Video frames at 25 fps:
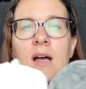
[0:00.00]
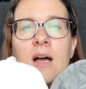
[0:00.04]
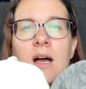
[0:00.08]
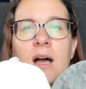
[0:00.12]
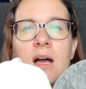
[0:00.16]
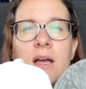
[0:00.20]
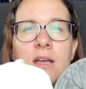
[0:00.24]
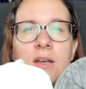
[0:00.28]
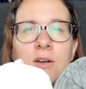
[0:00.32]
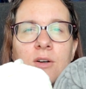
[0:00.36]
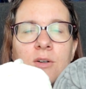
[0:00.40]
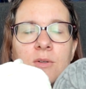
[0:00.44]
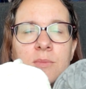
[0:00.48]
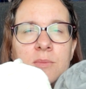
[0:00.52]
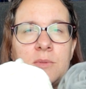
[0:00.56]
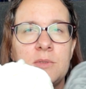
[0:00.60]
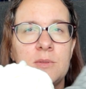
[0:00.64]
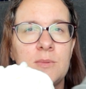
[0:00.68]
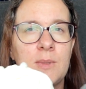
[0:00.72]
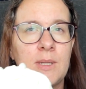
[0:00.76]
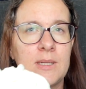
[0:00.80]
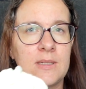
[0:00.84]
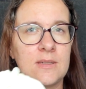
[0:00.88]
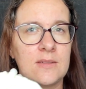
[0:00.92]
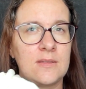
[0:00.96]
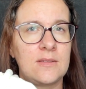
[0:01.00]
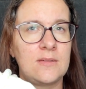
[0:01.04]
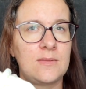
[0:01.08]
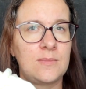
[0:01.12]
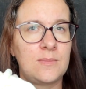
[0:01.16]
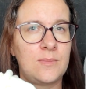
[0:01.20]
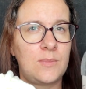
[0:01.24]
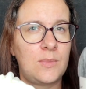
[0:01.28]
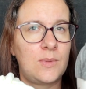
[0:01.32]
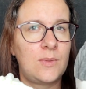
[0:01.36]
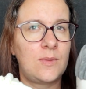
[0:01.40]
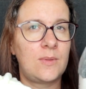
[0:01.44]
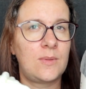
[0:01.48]
I hope the one
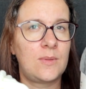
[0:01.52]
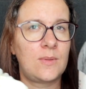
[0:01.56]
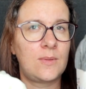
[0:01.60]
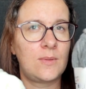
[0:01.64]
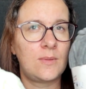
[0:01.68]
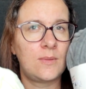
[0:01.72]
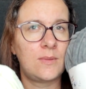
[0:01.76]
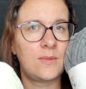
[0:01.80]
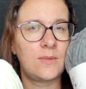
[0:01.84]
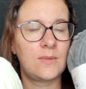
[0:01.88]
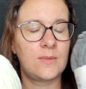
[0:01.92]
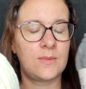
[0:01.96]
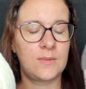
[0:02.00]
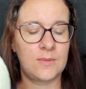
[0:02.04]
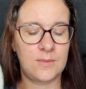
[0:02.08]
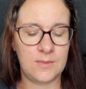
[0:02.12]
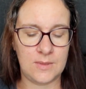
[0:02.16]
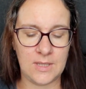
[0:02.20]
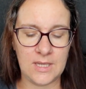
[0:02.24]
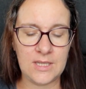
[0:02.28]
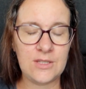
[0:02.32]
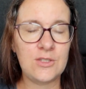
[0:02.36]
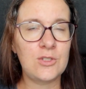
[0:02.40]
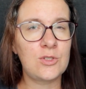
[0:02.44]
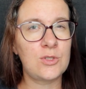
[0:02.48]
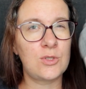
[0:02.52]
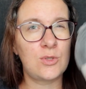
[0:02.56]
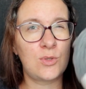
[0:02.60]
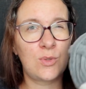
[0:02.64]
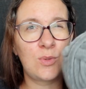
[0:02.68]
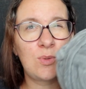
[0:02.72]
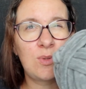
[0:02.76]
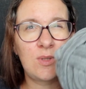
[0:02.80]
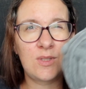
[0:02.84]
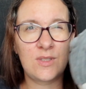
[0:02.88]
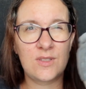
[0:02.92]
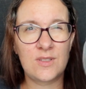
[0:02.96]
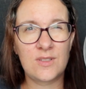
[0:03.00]
will, it
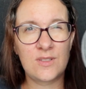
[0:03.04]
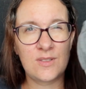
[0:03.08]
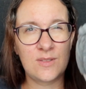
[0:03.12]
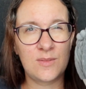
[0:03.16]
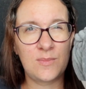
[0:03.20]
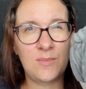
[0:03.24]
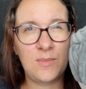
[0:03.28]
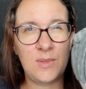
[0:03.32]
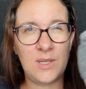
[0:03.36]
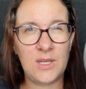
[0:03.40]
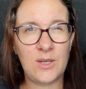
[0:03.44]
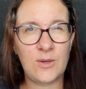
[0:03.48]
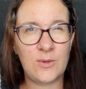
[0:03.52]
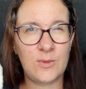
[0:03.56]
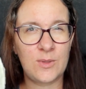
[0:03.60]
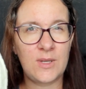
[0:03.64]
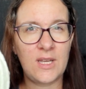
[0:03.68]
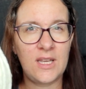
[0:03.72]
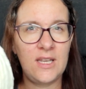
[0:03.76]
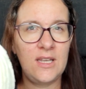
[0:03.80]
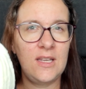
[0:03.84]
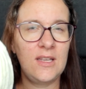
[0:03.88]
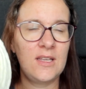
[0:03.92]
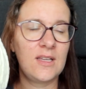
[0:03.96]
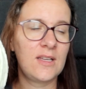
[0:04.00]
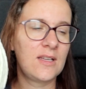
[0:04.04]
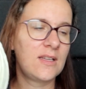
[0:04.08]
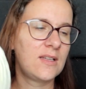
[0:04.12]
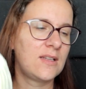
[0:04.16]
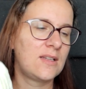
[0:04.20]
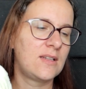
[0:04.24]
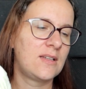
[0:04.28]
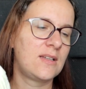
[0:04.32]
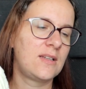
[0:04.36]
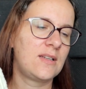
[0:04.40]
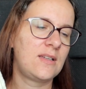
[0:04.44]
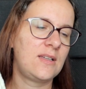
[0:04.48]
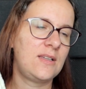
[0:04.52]
should be okay.
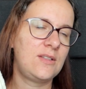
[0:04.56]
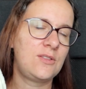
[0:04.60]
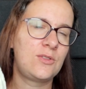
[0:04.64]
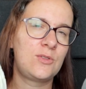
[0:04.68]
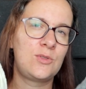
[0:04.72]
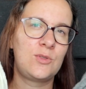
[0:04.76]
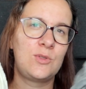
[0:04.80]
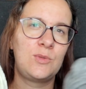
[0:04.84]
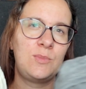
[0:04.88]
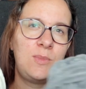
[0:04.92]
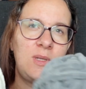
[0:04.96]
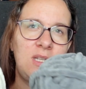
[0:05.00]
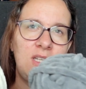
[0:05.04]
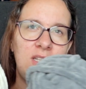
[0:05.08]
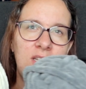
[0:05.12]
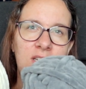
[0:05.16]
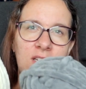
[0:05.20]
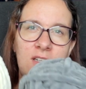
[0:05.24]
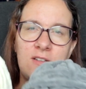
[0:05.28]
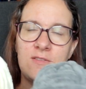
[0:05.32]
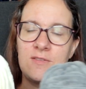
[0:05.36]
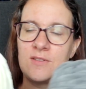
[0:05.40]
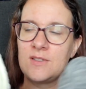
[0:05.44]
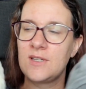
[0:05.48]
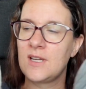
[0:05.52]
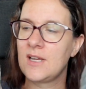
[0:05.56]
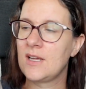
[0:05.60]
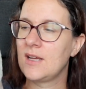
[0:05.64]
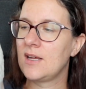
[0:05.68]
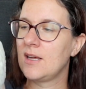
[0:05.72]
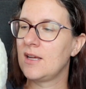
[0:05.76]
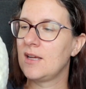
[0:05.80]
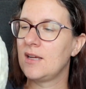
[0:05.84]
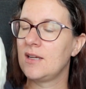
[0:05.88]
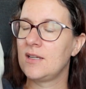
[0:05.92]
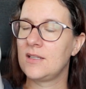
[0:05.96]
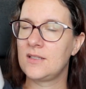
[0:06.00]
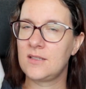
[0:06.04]
It should be enough.
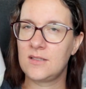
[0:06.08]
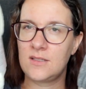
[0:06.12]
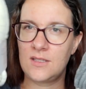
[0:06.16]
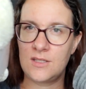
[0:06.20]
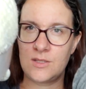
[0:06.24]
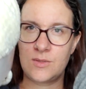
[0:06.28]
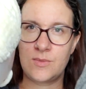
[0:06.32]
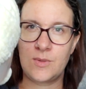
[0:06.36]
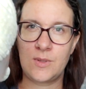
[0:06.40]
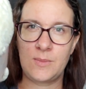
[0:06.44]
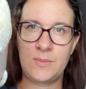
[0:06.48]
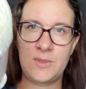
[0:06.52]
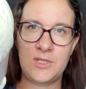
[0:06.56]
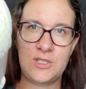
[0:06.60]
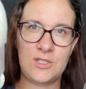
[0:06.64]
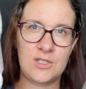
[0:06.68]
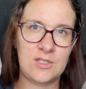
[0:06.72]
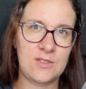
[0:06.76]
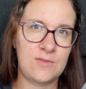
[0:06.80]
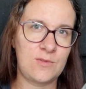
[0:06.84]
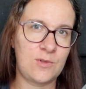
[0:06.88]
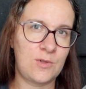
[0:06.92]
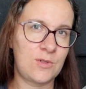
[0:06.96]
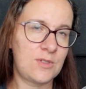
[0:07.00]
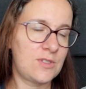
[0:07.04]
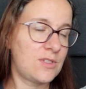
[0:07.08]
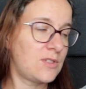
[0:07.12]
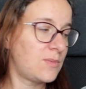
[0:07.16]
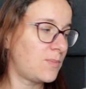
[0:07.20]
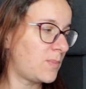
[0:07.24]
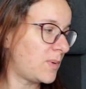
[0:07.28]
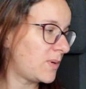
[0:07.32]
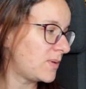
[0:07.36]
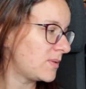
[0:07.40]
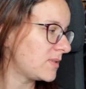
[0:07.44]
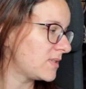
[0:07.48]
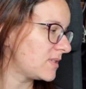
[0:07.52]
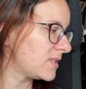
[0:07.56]
This will be just for the
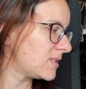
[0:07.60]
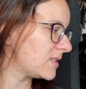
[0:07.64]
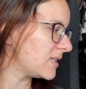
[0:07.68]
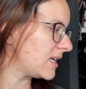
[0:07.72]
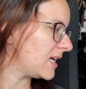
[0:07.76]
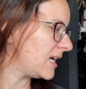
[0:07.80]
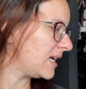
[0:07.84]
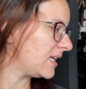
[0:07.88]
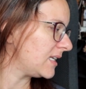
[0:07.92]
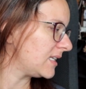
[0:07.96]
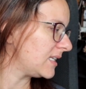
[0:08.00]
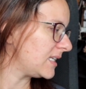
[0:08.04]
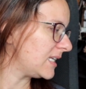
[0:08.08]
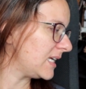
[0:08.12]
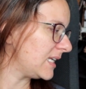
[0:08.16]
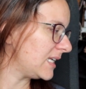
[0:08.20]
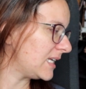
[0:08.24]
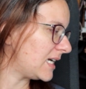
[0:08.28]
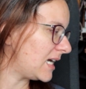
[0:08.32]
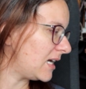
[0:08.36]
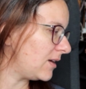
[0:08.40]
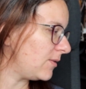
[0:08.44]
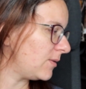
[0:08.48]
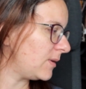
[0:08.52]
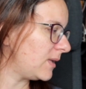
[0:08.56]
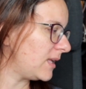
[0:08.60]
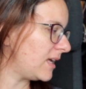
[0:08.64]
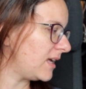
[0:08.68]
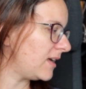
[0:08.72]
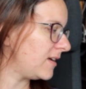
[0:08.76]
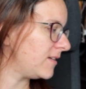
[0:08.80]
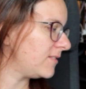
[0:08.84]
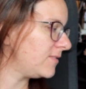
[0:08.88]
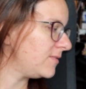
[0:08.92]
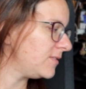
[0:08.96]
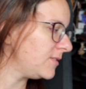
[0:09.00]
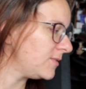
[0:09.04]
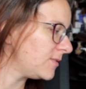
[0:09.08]
spots, and then I will
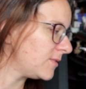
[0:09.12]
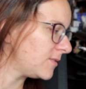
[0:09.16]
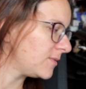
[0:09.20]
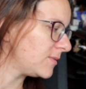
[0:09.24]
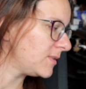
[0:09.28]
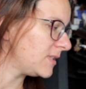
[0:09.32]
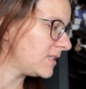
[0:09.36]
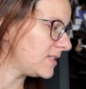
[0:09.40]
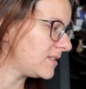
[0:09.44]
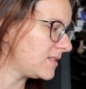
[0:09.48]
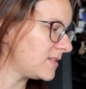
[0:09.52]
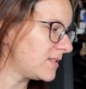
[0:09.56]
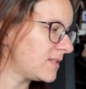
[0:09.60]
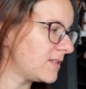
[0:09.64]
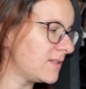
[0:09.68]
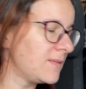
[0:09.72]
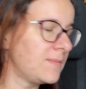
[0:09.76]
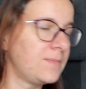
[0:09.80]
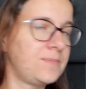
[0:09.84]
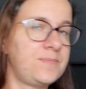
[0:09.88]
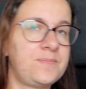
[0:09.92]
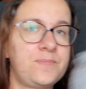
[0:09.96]
have, you know, this.